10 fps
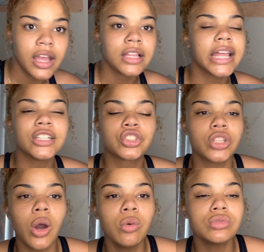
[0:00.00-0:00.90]
Like,
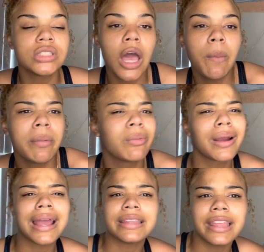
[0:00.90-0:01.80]
don't tell people
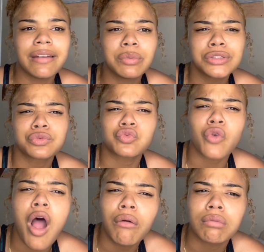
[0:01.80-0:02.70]
where I live. What's
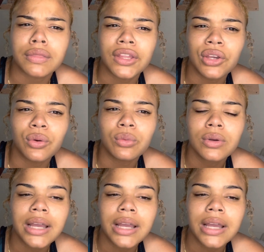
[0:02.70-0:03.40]
wrong with you?